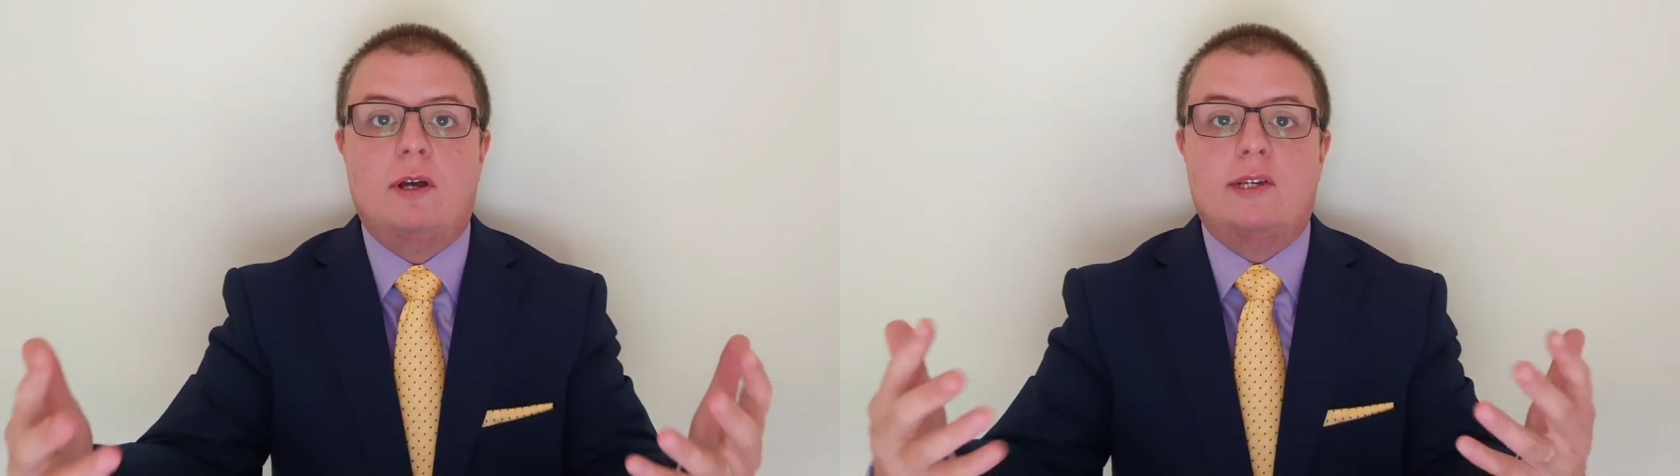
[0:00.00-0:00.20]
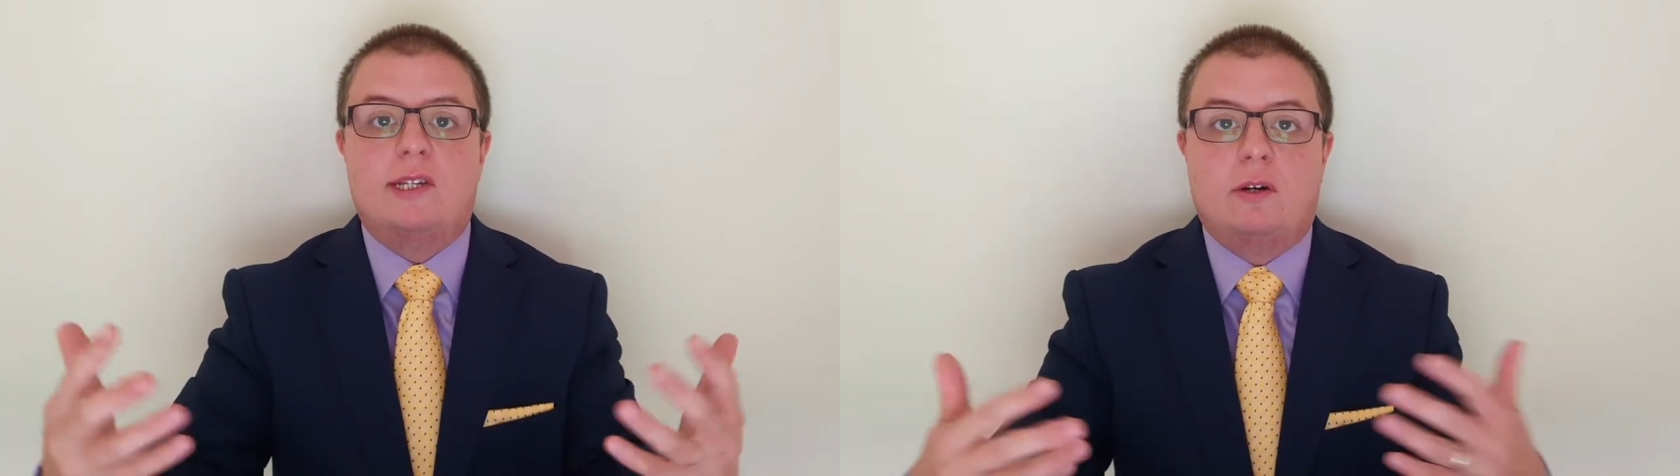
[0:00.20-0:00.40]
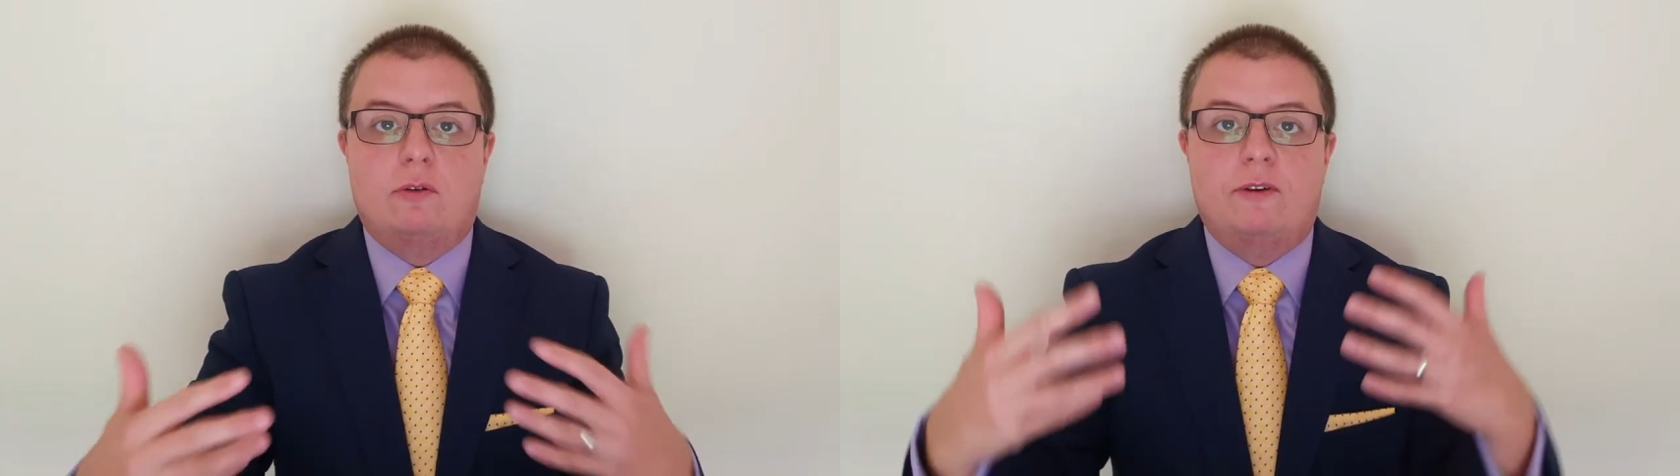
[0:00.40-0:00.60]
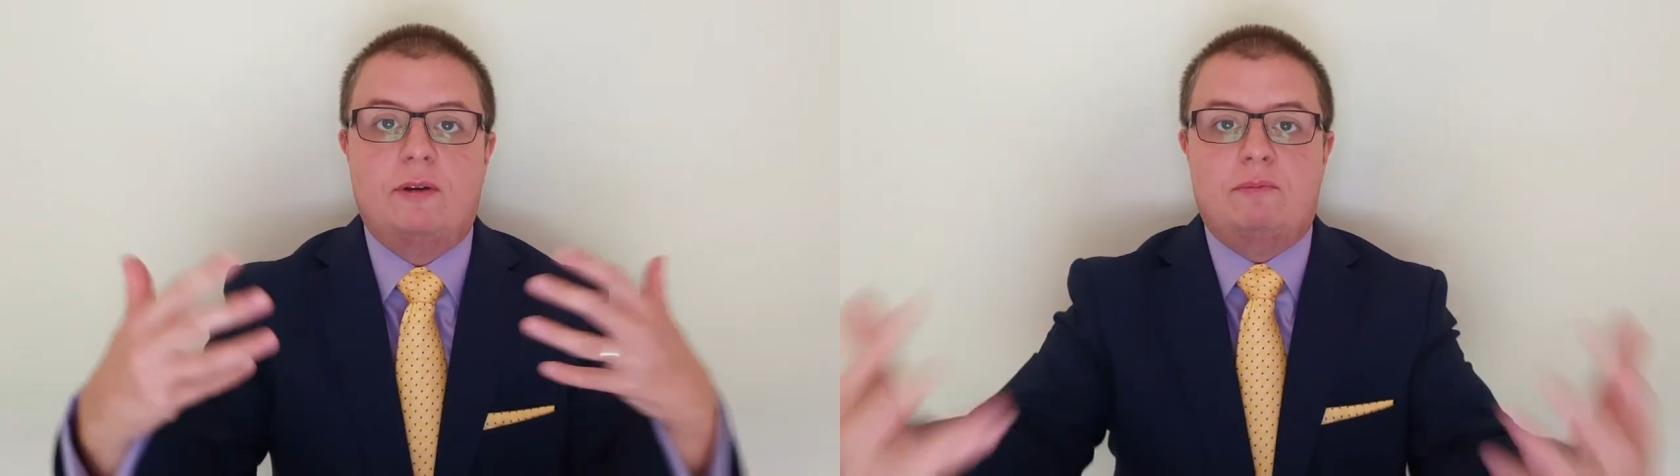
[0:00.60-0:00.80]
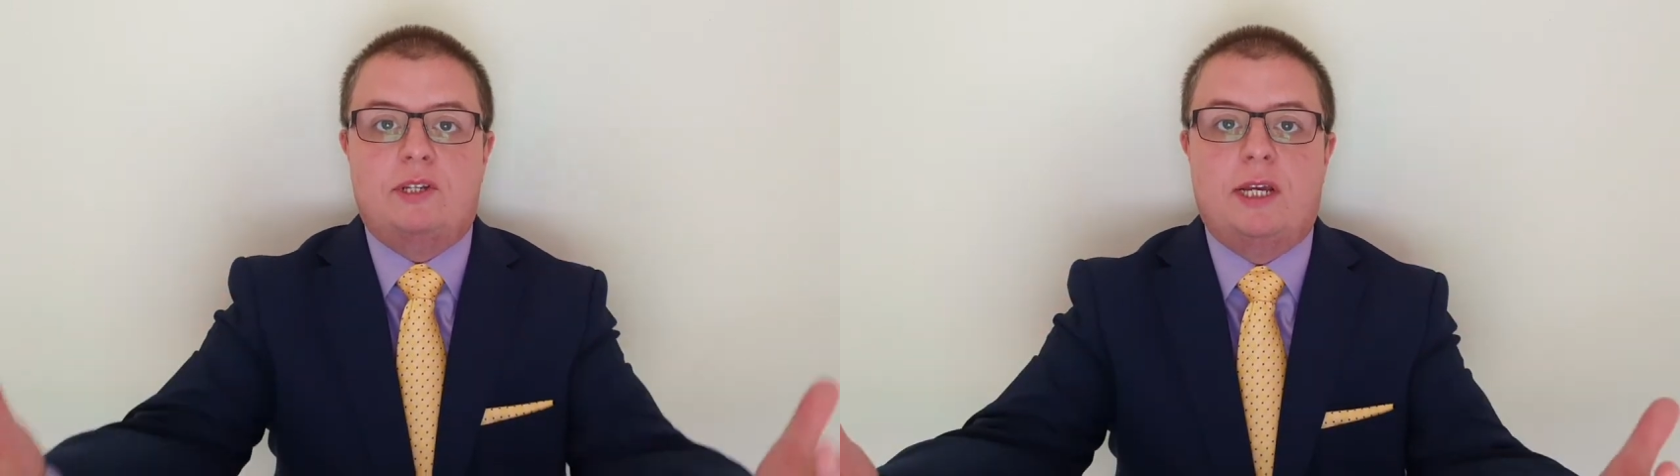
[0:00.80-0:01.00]

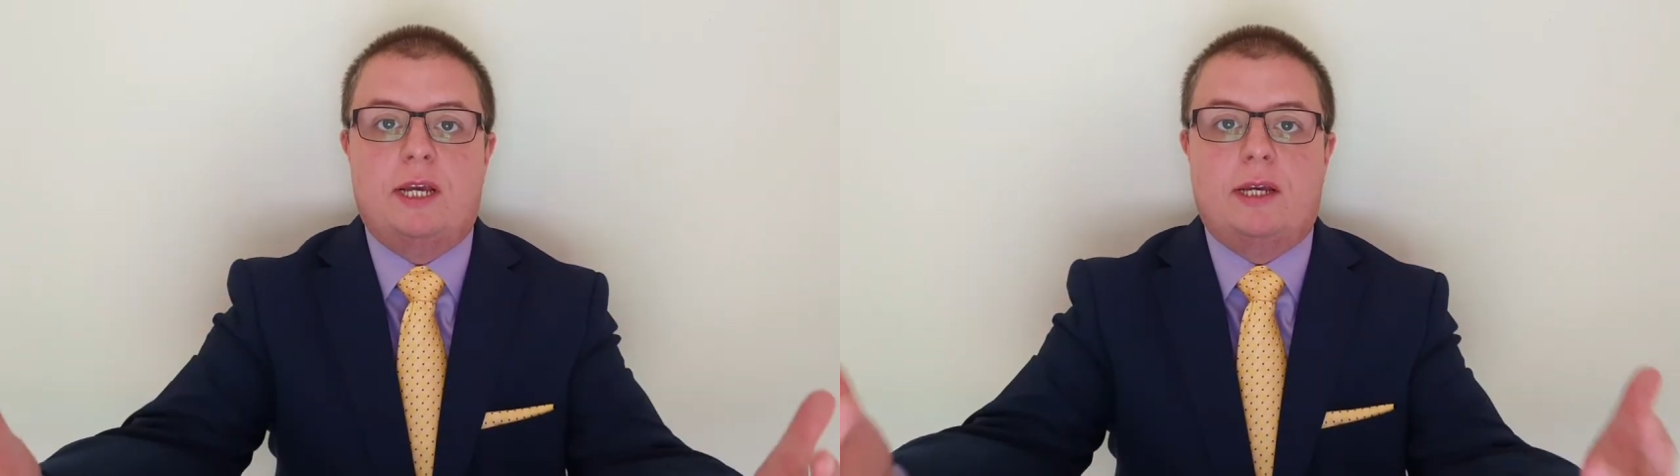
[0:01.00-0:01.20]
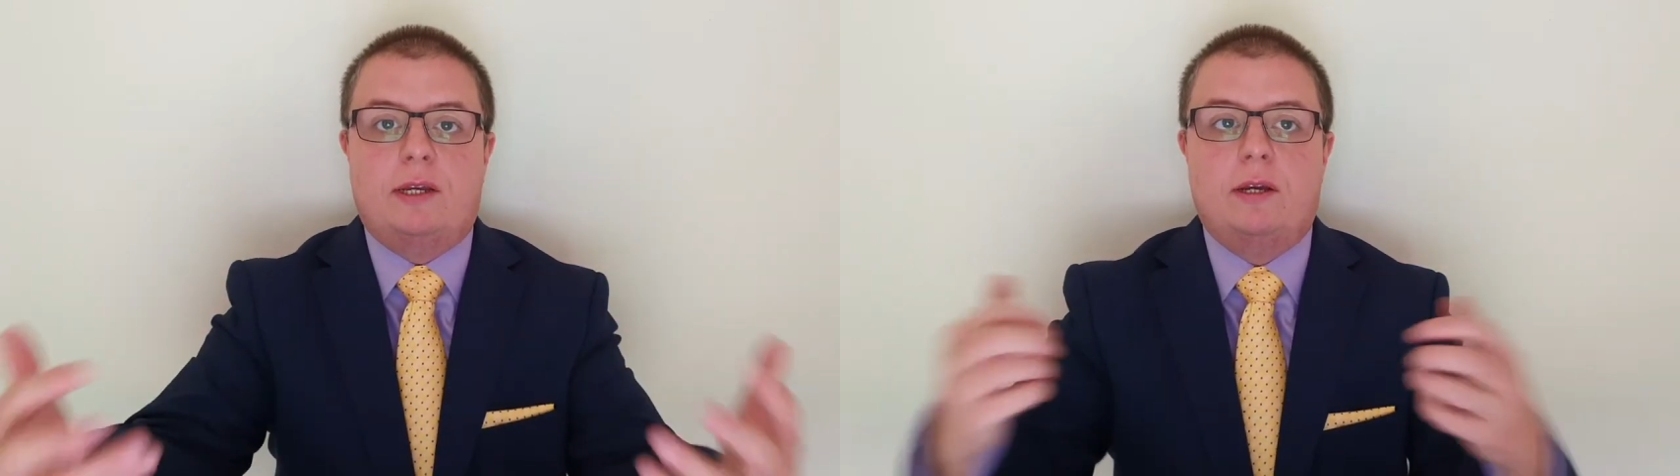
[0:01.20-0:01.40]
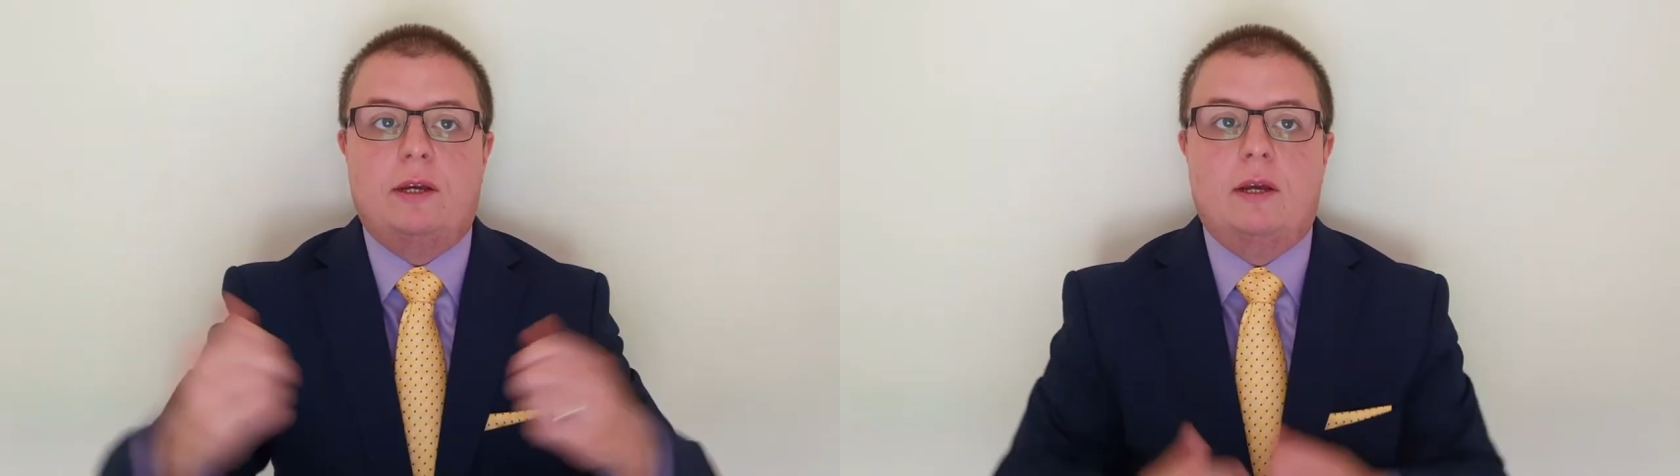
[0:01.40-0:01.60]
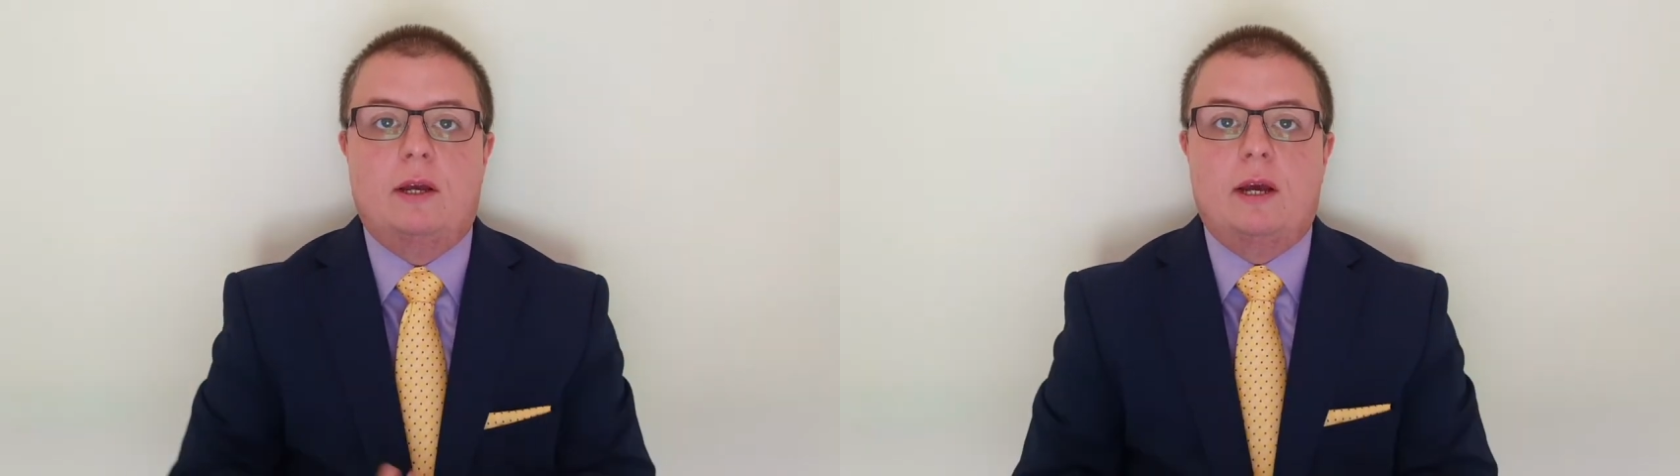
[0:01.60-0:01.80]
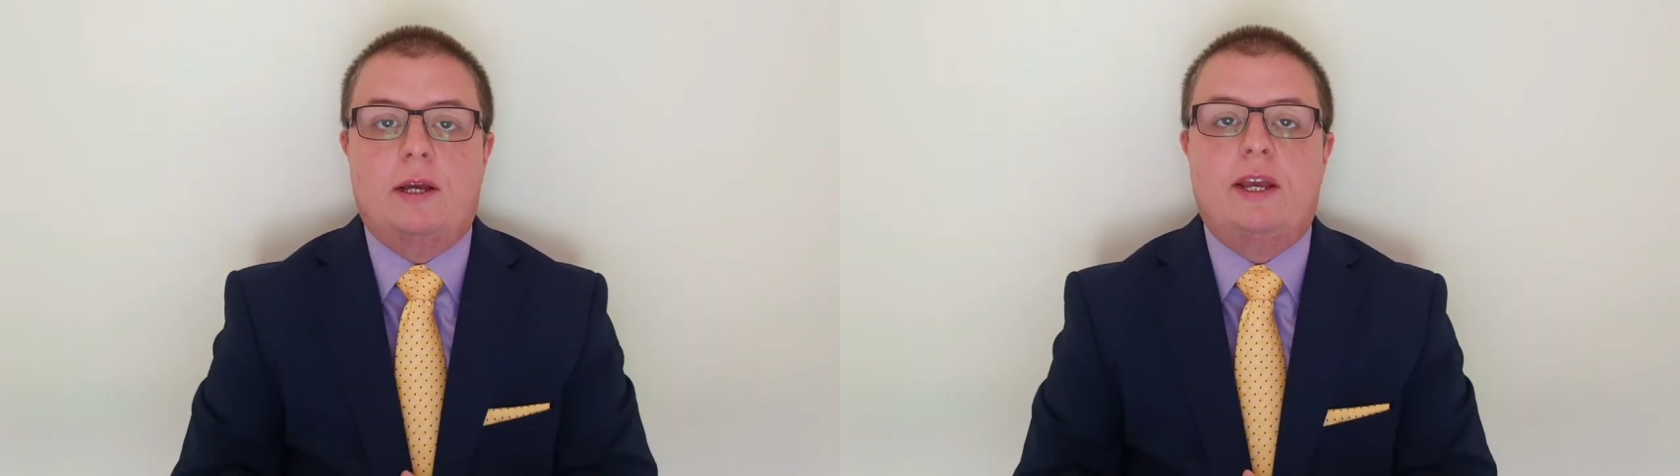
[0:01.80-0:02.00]
self-emptying
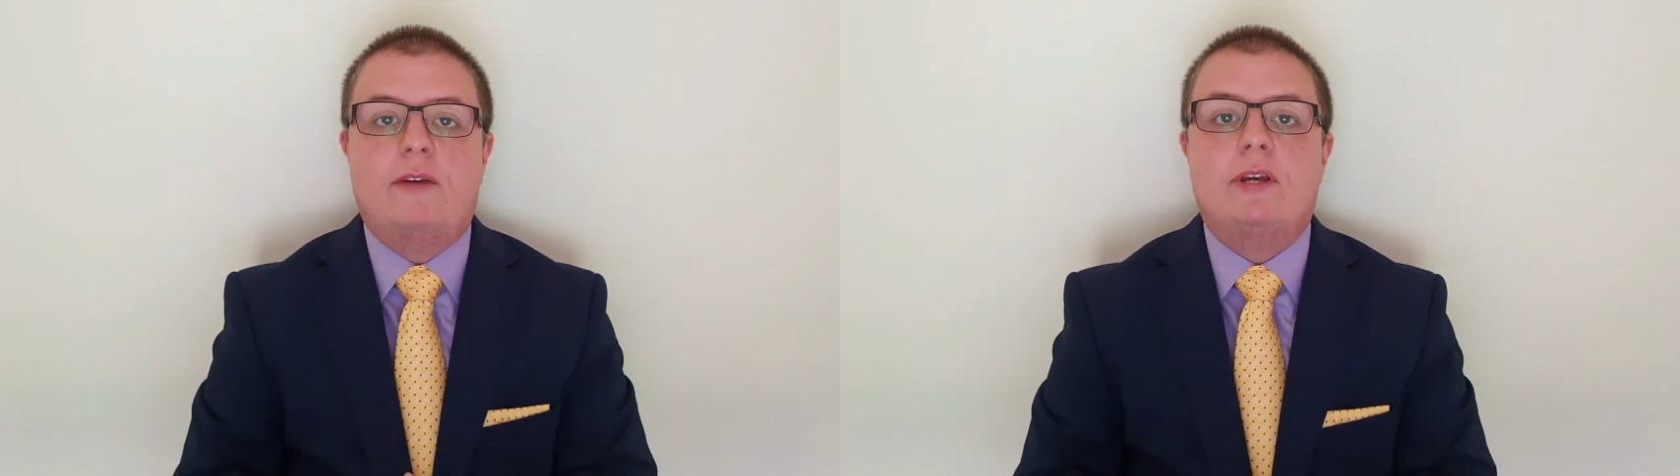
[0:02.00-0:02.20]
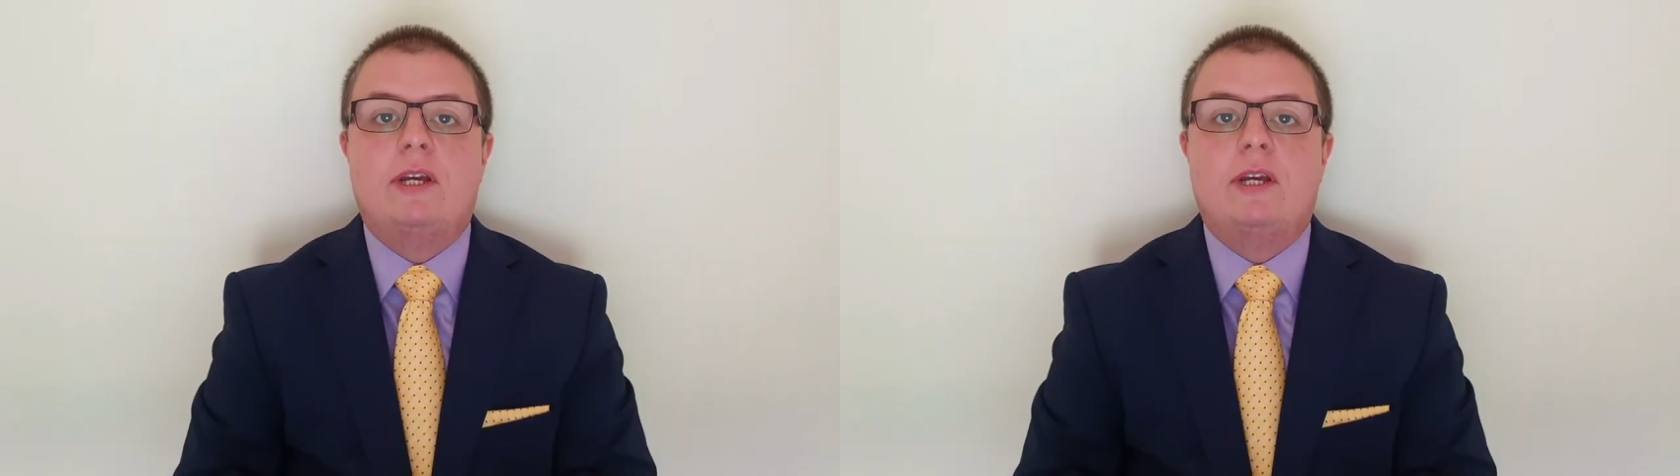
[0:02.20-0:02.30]
and giving